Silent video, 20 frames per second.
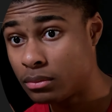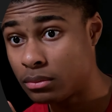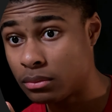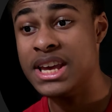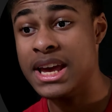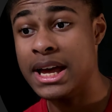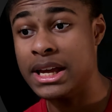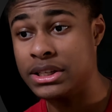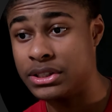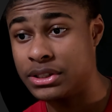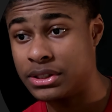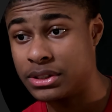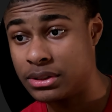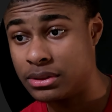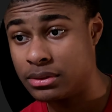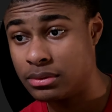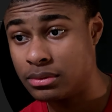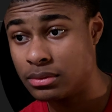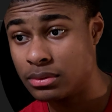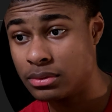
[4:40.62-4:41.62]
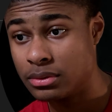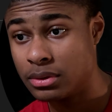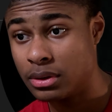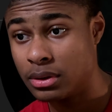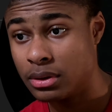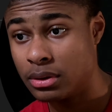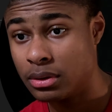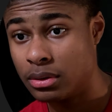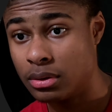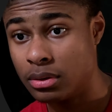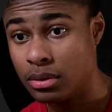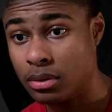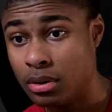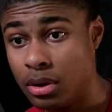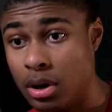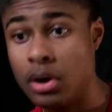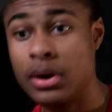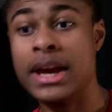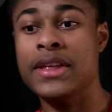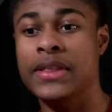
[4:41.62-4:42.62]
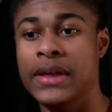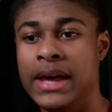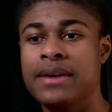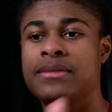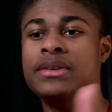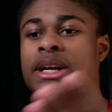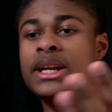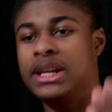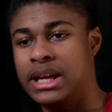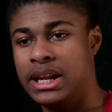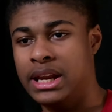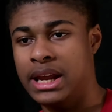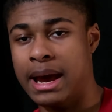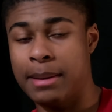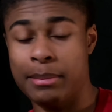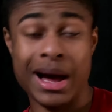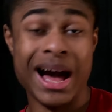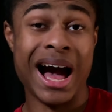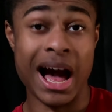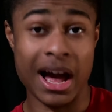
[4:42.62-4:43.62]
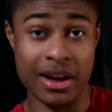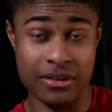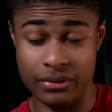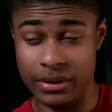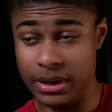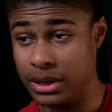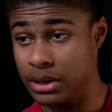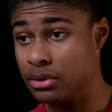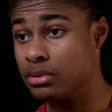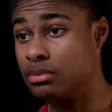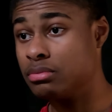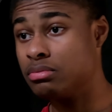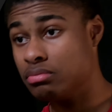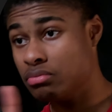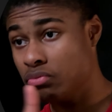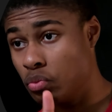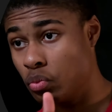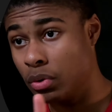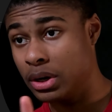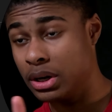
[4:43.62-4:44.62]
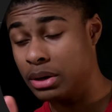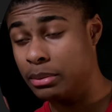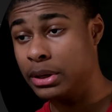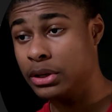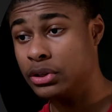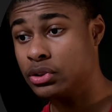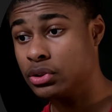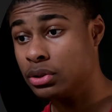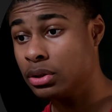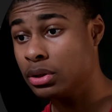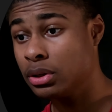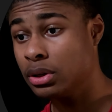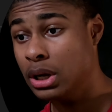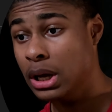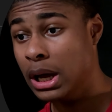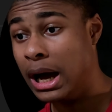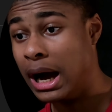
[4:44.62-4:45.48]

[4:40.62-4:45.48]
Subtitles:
Yes. Okay, they have dedicated app. I figured, wanted to make sure.